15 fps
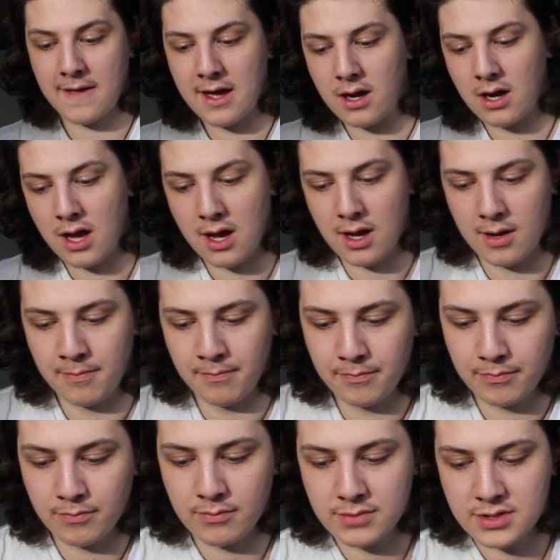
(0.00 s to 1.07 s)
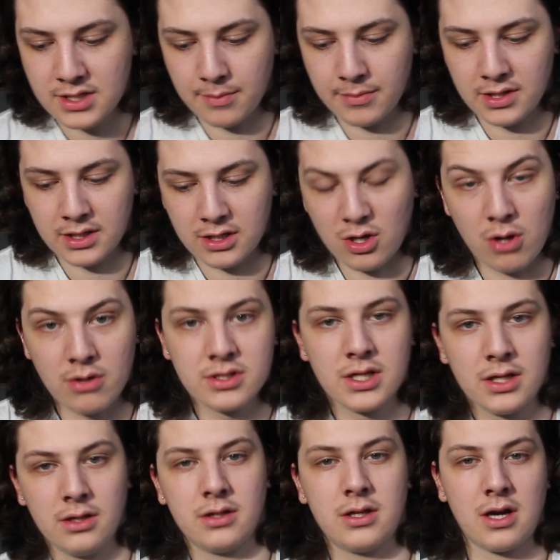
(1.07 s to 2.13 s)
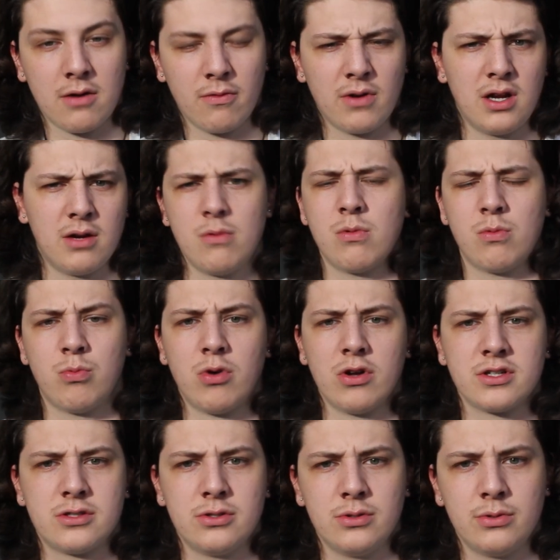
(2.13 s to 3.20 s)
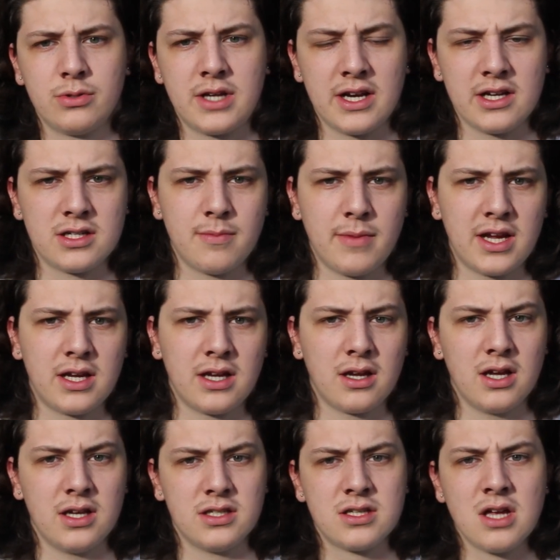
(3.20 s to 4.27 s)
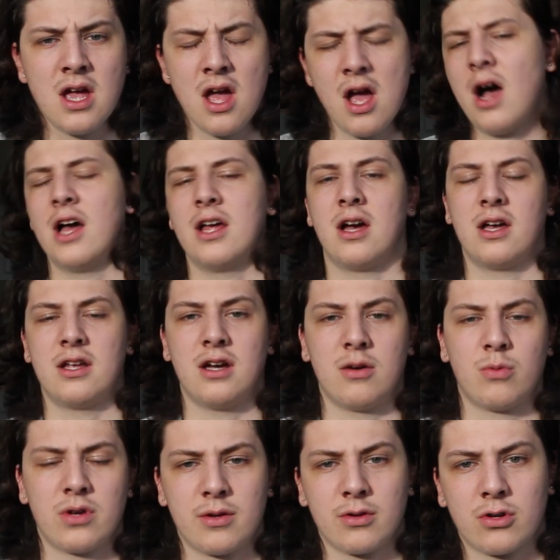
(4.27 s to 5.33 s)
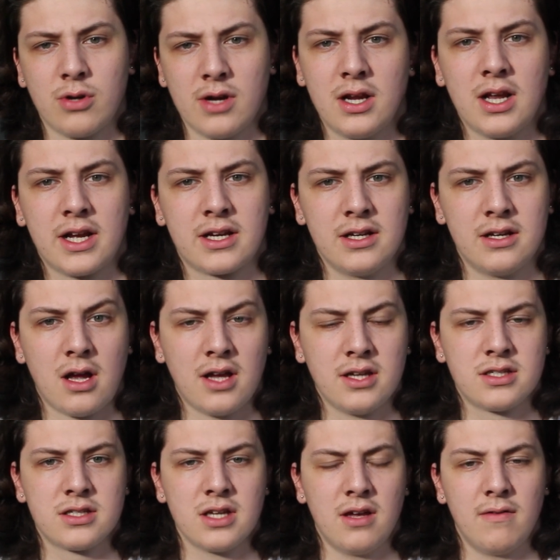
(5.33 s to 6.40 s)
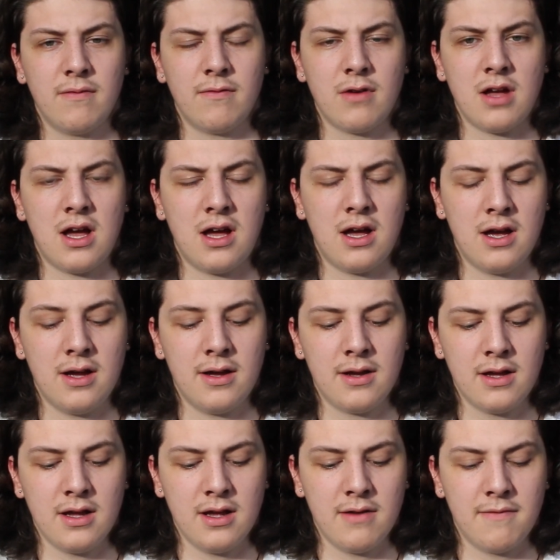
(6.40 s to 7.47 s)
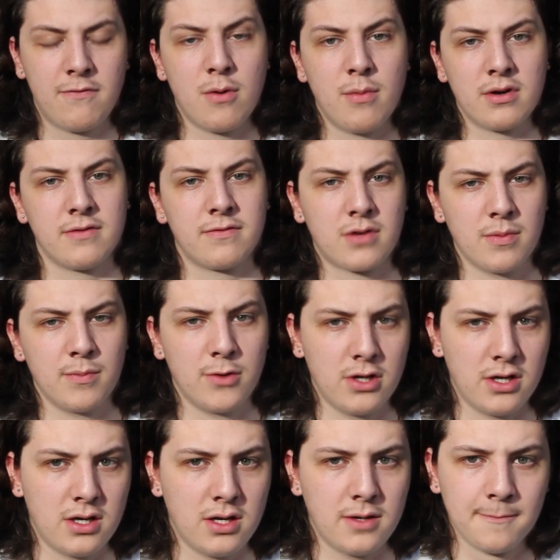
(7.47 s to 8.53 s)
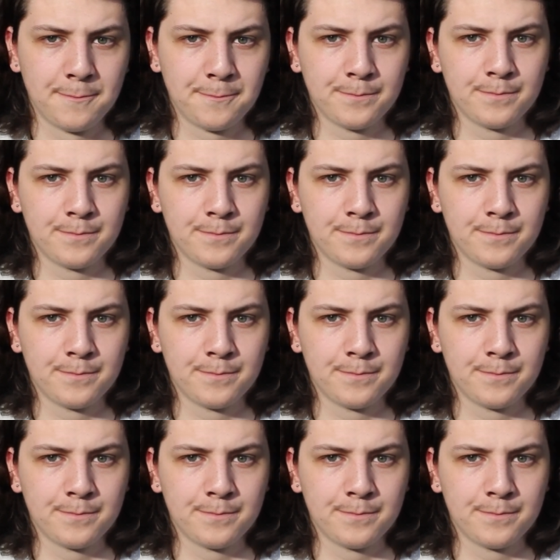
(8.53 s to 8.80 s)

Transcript: that, some of the content that I really want to get into making is I want to create like a nice informative community